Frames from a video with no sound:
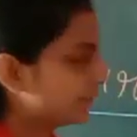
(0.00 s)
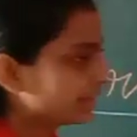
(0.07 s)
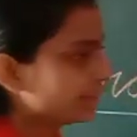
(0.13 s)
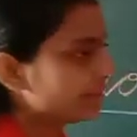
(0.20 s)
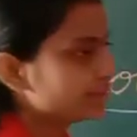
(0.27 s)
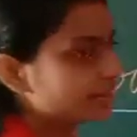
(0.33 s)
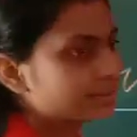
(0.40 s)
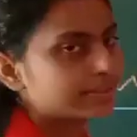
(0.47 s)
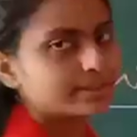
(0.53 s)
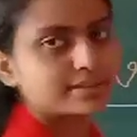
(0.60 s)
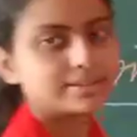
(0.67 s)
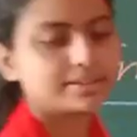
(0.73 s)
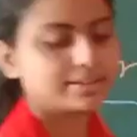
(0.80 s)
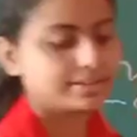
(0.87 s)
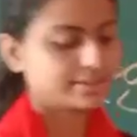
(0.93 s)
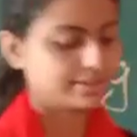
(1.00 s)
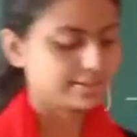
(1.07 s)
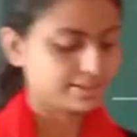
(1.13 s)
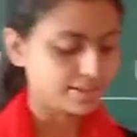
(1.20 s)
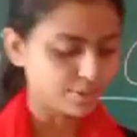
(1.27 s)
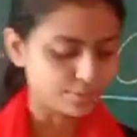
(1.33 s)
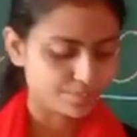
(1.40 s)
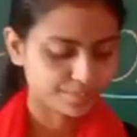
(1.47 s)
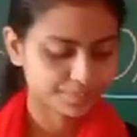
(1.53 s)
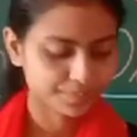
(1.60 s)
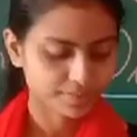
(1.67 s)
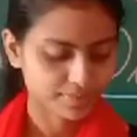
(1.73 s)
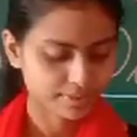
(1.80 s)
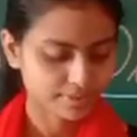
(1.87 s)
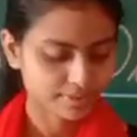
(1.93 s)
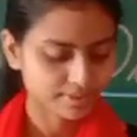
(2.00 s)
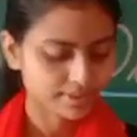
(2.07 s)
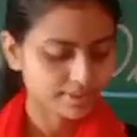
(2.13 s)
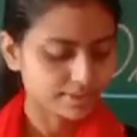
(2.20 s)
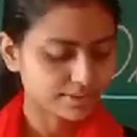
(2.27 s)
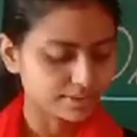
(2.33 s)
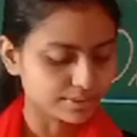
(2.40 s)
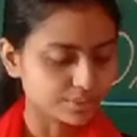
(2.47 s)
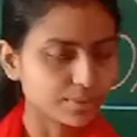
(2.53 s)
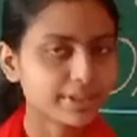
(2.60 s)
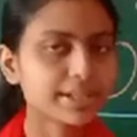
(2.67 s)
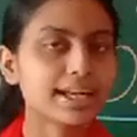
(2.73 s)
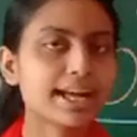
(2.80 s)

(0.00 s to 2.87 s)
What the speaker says: Okay, now growing,